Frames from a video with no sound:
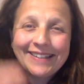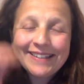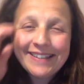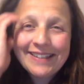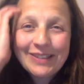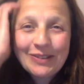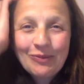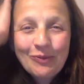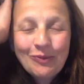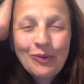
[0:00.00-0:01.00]
a year's of
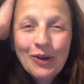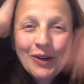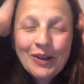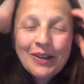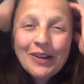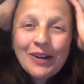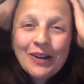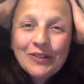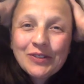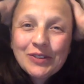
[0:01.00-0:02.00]
work
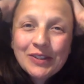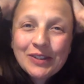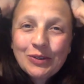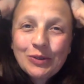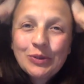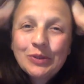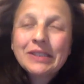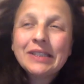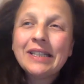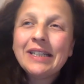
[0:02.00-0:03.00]
after the
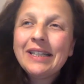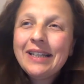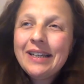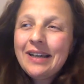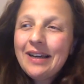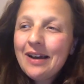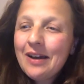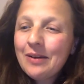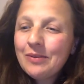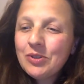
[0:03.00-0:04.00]
course,
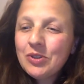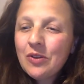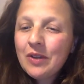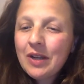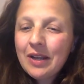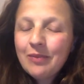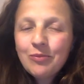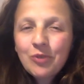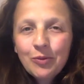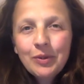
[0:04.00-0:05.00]
um, so that I can
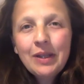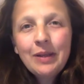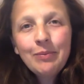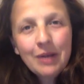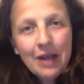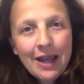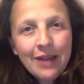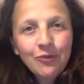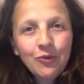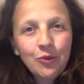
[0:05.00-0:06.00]
properly
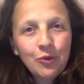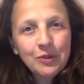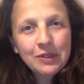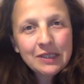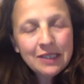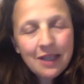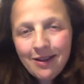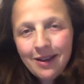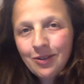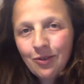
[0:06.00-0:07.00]
plan for and
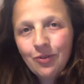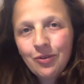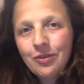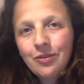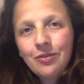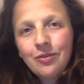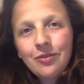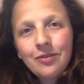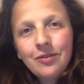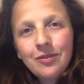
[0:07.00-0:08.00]
decide on
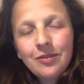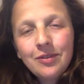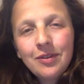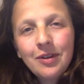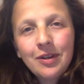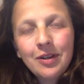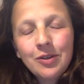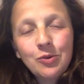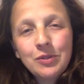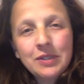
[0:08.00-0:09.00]
uh, a
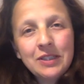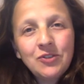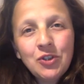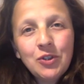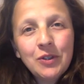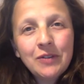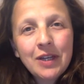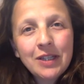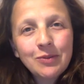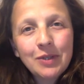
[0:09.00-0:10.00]
course in June if
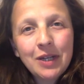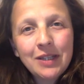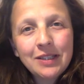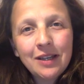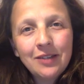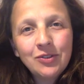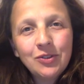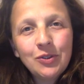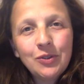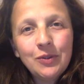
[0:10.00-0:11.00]
that's what I decide
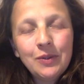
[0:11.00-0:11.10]
to do